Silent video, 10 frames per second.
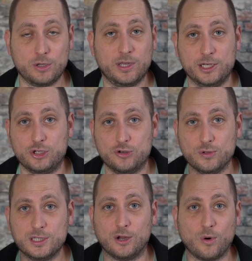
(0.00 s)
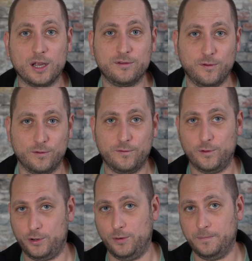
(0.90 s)
so you can choose the right phone
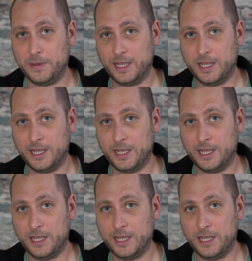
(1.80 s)
for you.